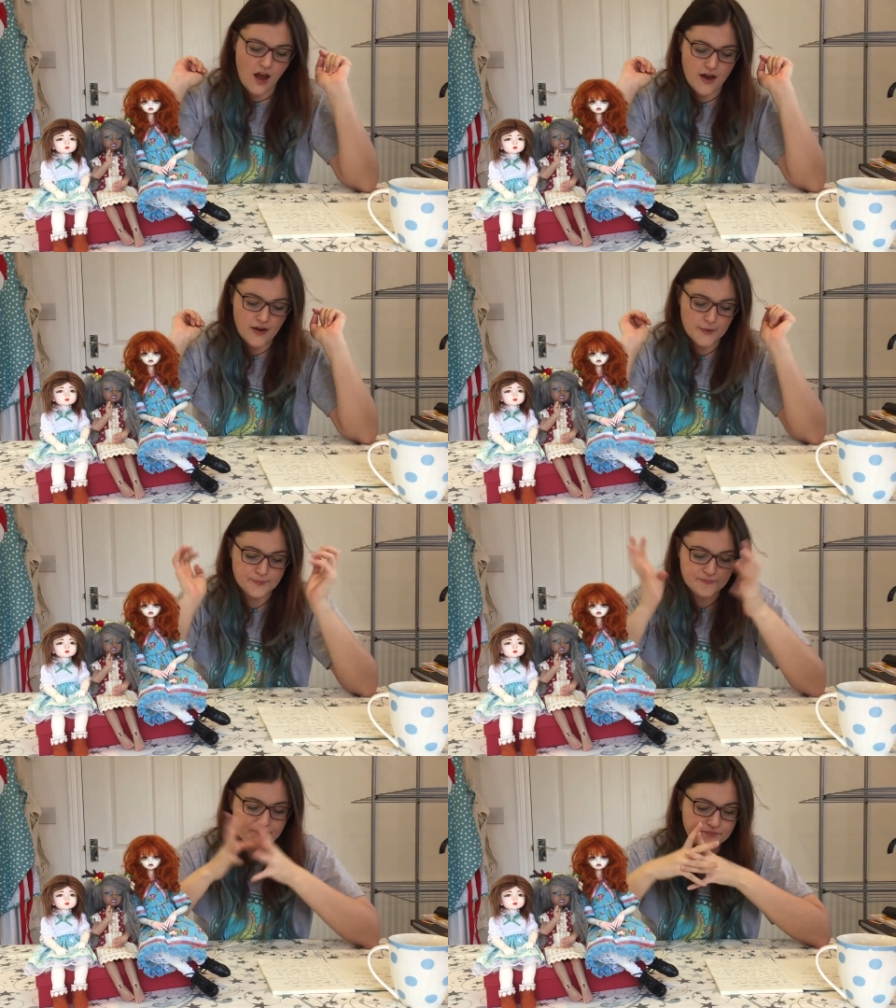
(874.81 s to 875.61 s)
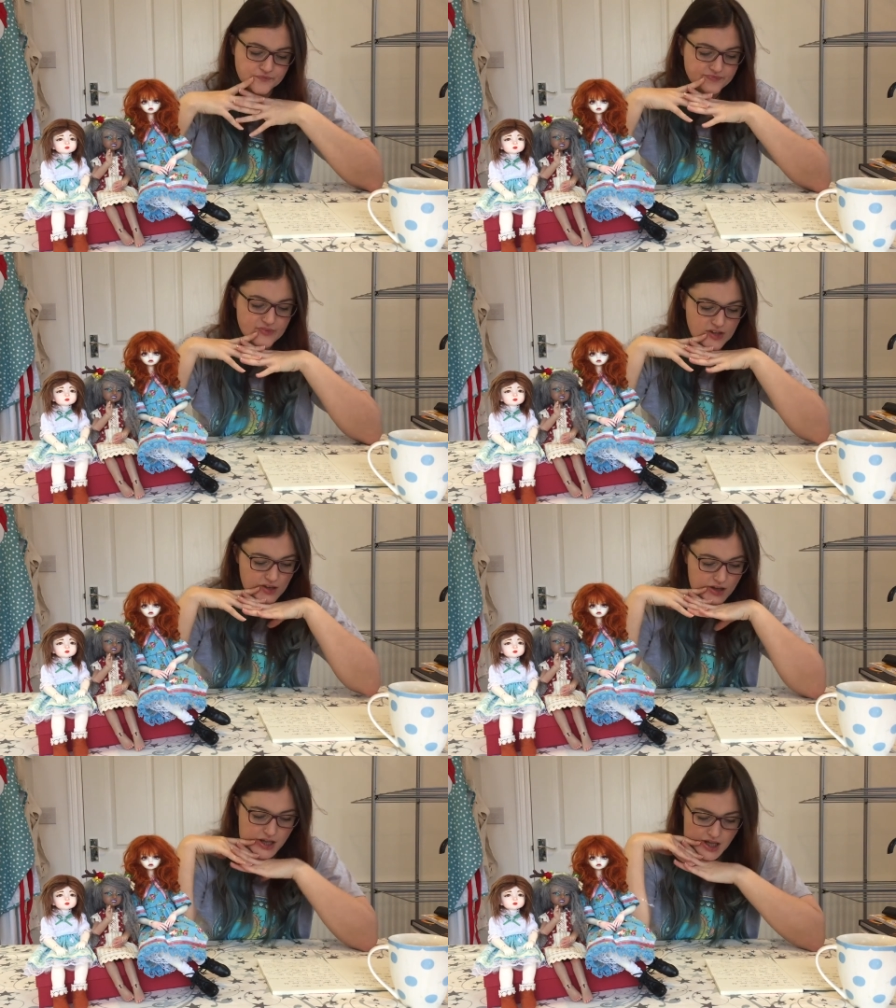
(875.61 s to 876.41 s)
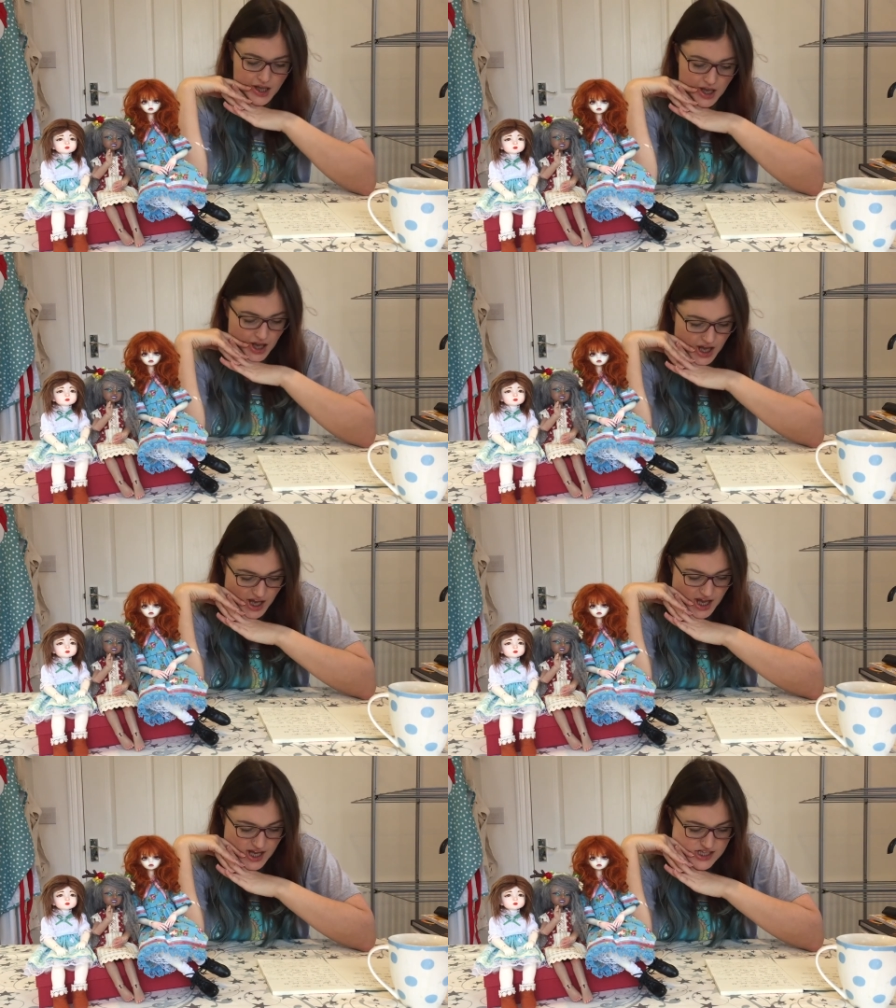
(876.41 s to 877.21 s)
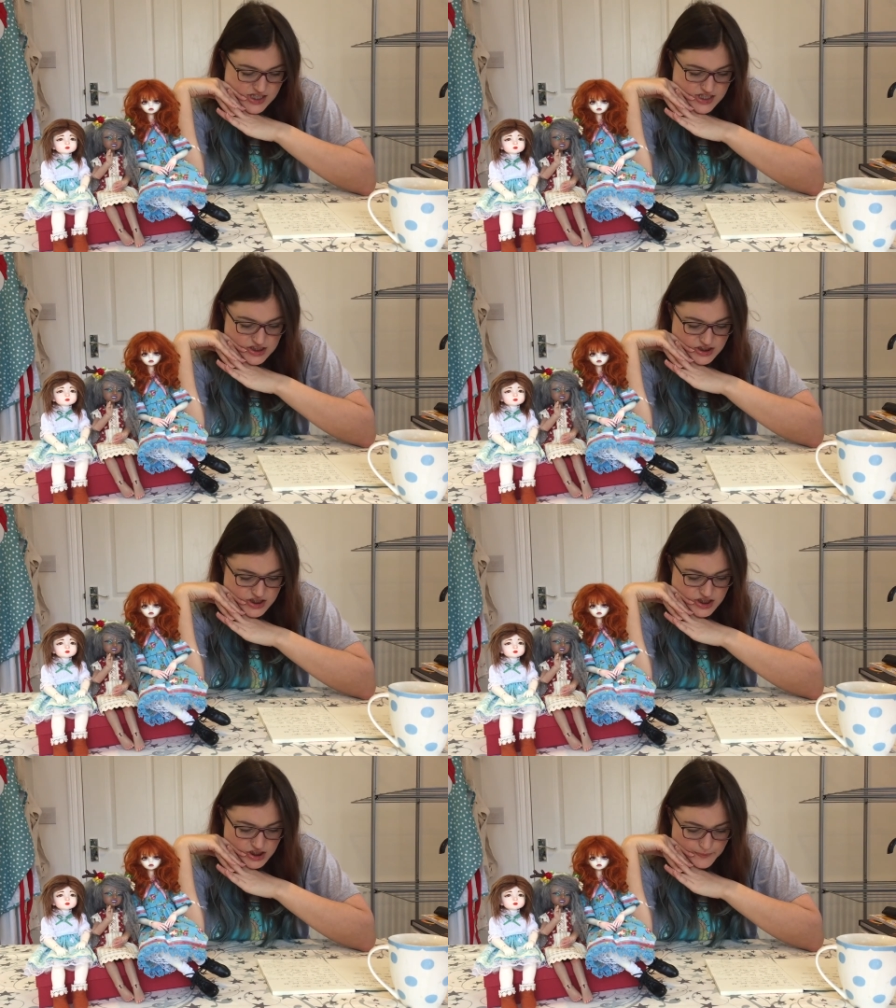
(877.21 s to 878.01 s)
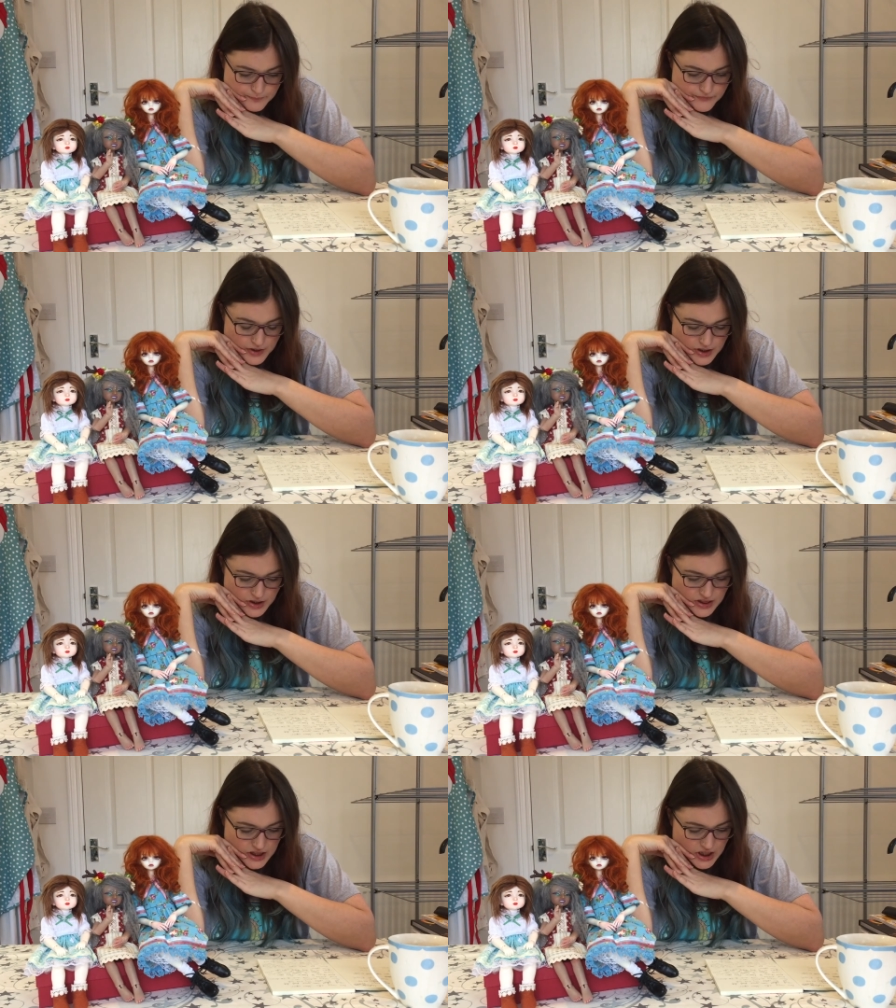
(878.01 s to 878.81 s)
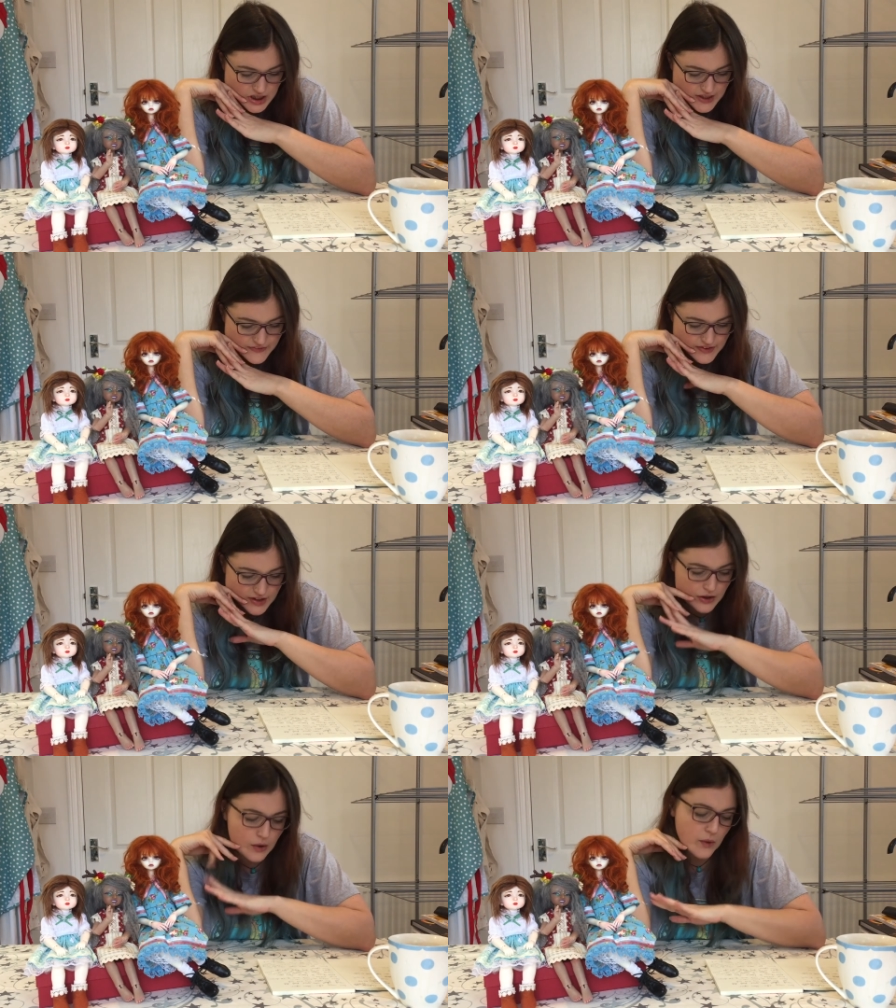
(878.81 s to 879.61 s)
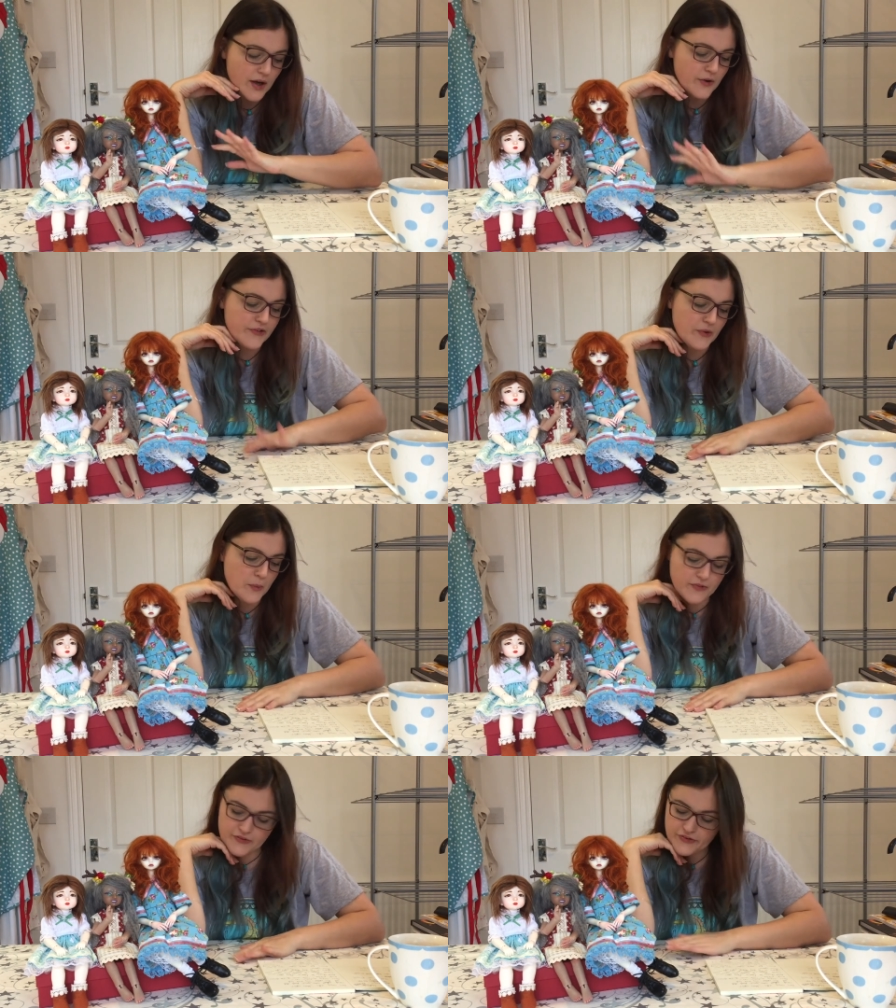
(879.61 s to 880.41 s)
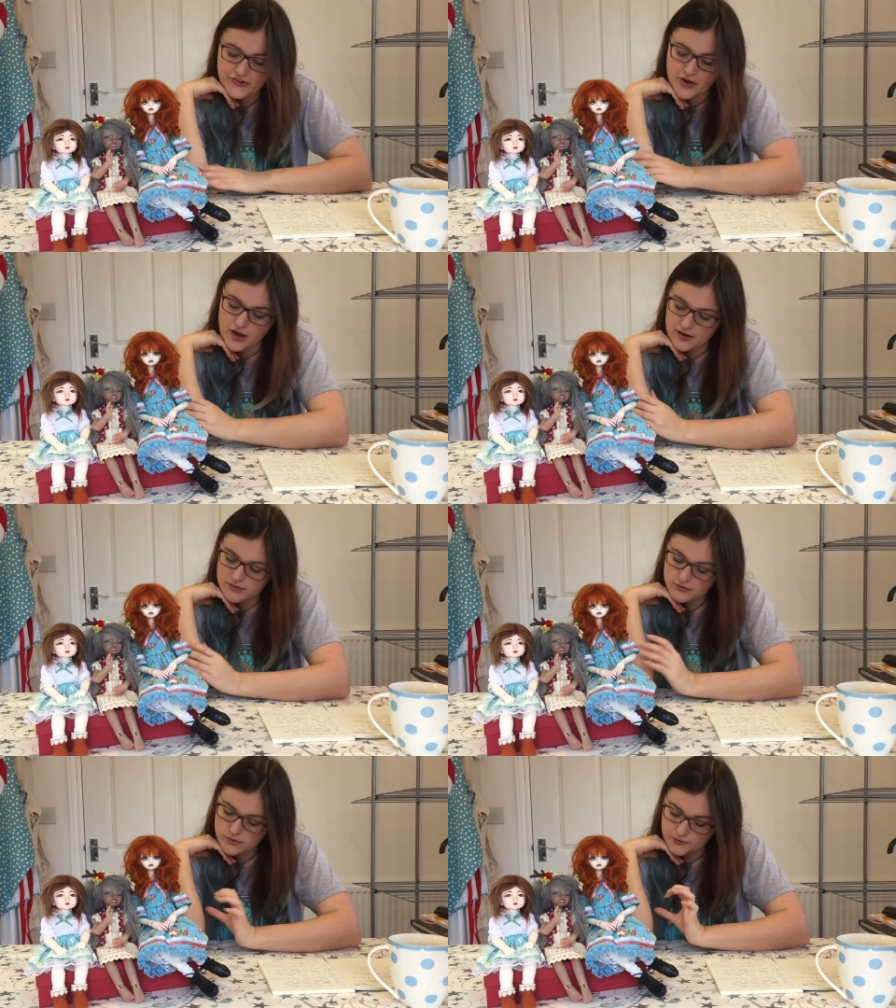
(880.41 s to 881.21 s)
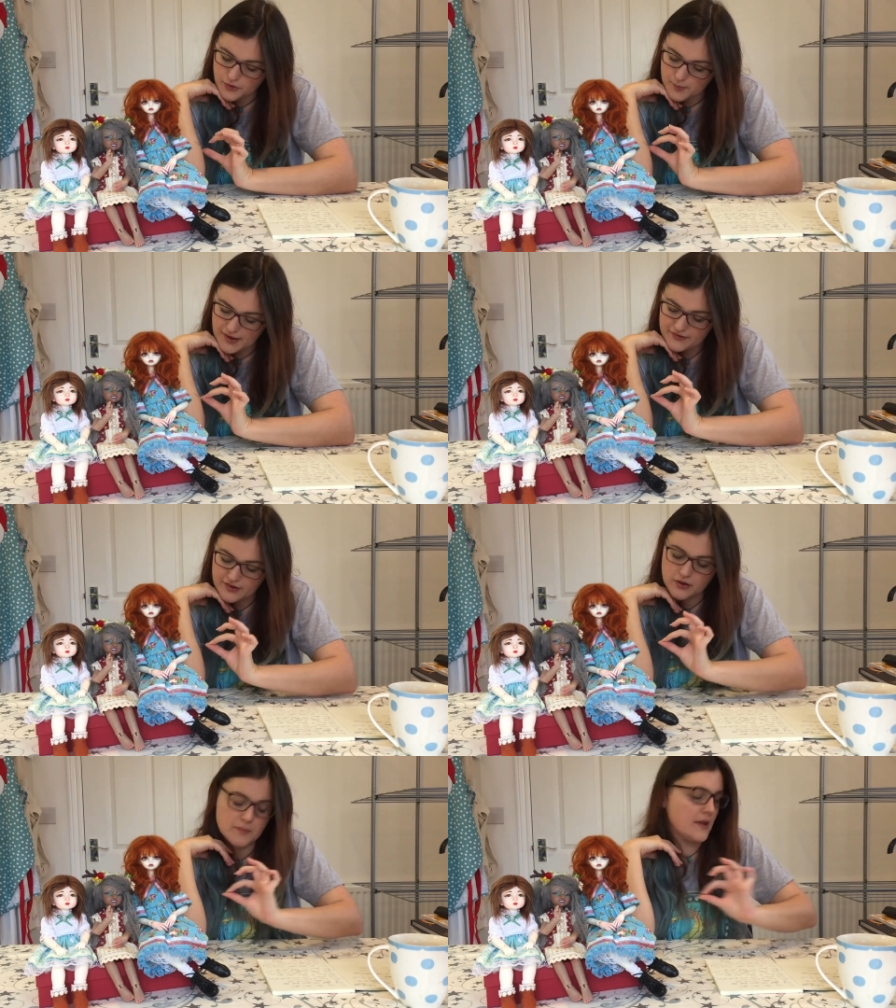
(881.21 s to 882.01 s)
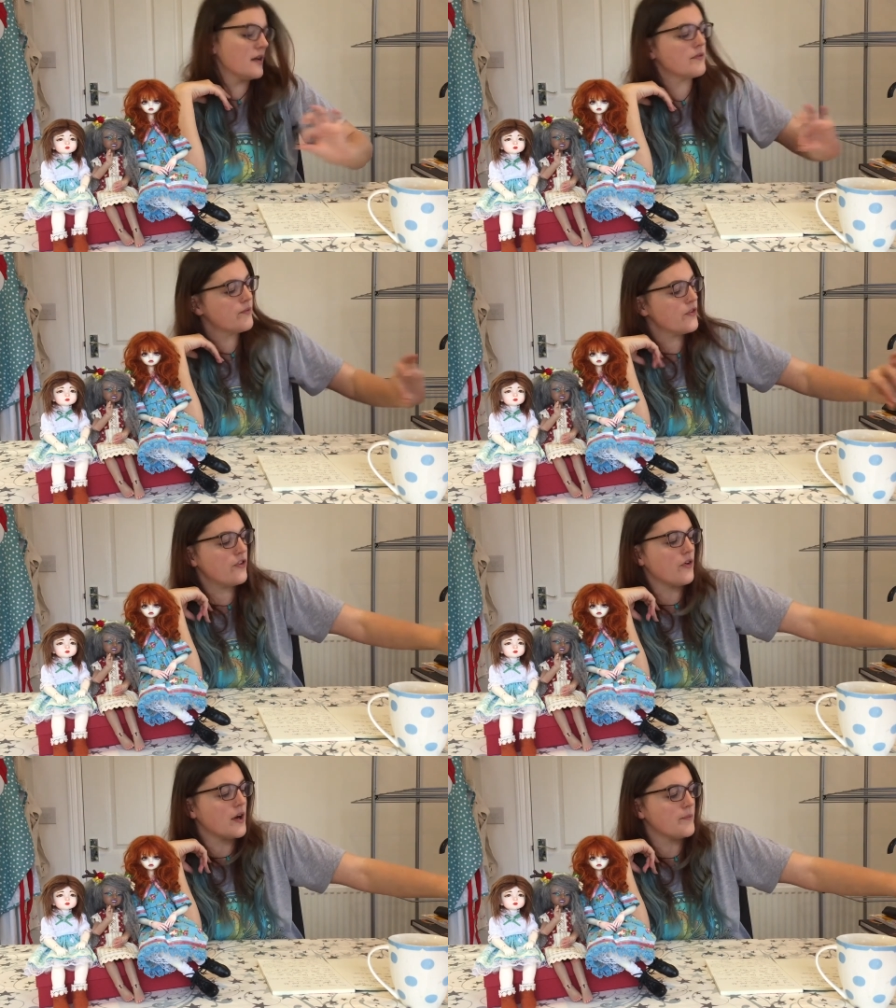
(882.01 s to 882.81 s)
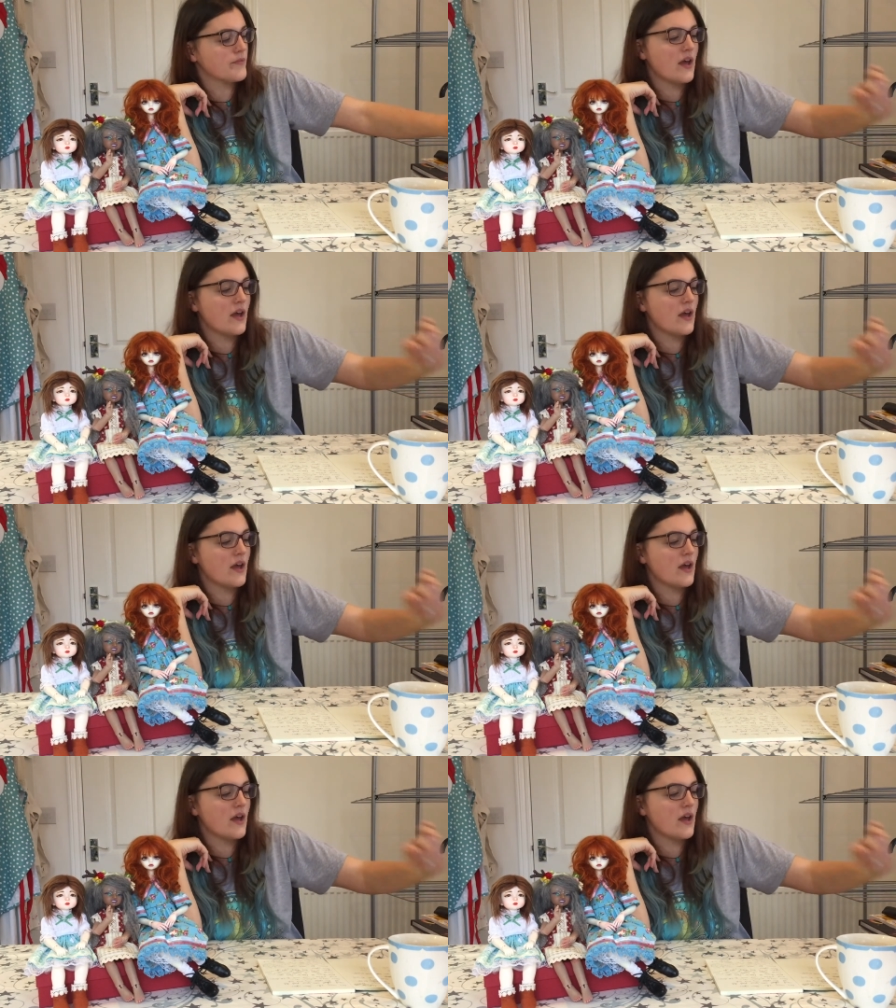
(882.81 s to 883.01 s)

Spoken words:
And I think that's it. Oh, I also want to start, oh, I've got plastic on me, sorry.